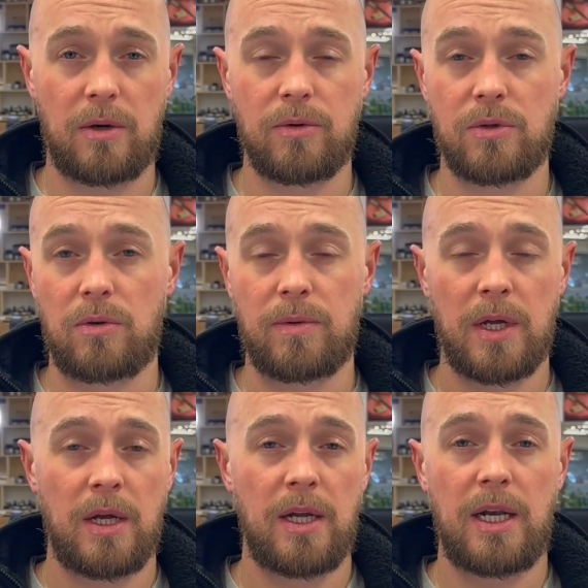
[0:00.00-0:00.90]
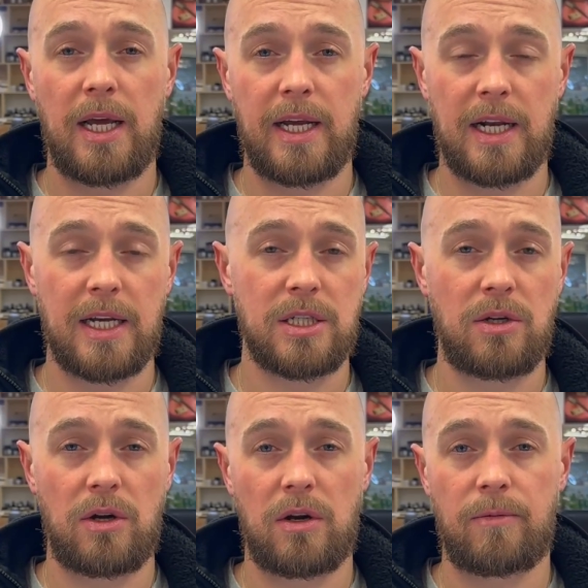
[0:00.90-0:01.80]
I was up late last night.